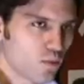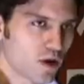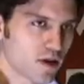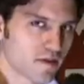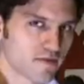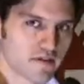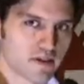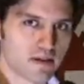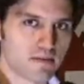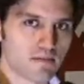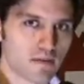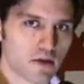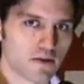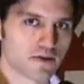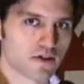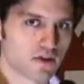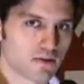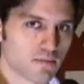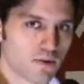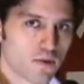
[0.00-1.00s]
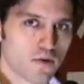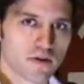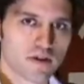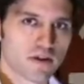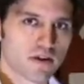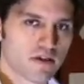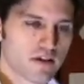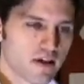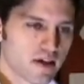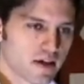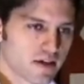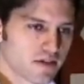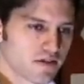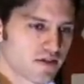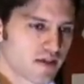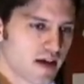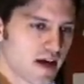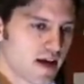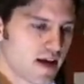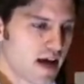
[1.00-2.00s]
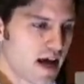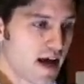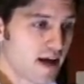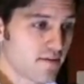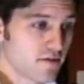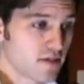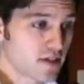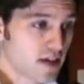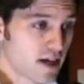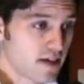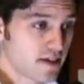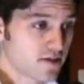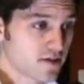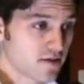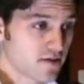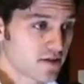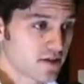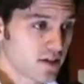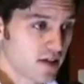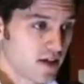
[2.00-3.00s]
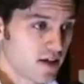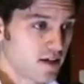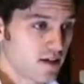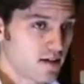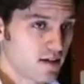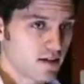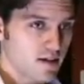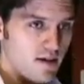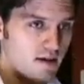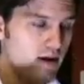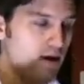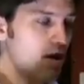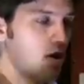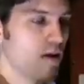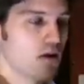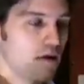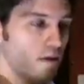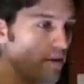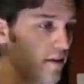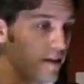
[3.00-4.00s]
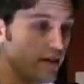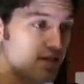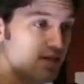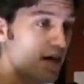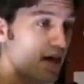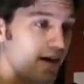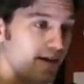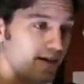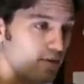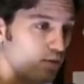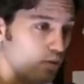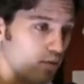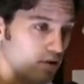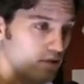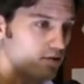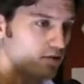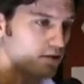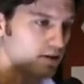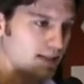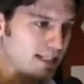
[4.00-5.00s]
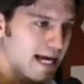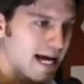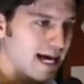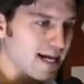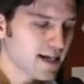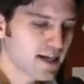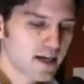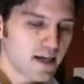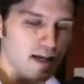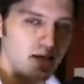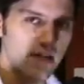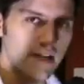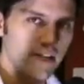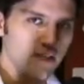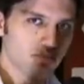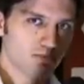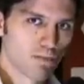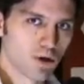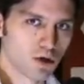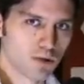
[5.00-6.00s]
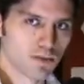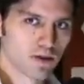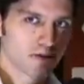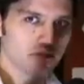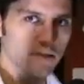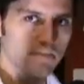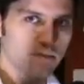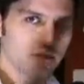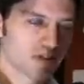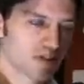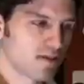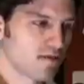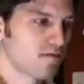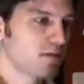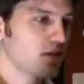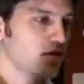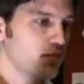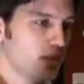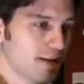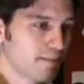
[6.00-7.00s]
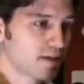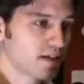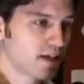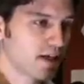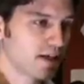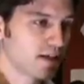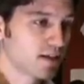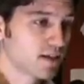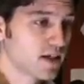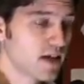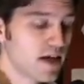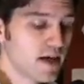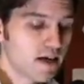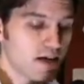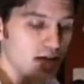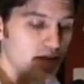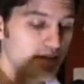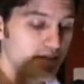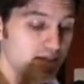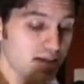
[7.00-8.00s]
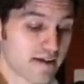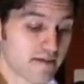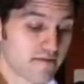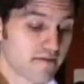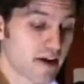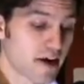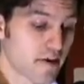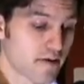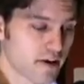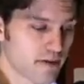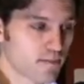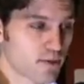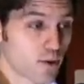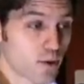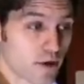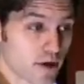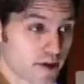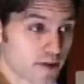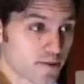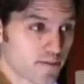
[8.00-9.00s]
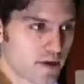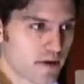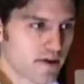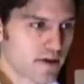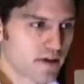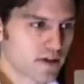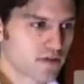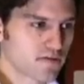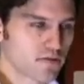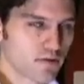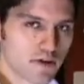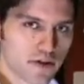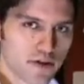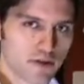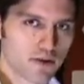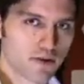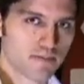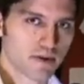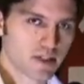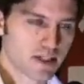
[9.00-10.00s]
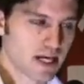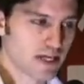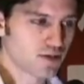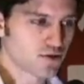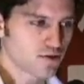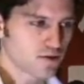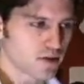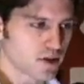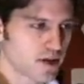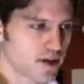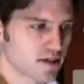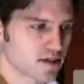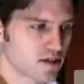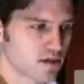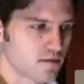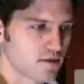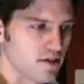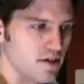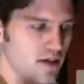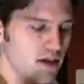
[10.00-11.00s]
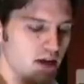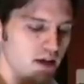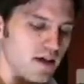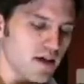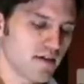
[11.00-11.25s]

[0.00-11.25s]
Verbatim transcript: One of the most important things that advertisers in the entire world lack is mobile specific websites. It is a very poor experience for your potential customer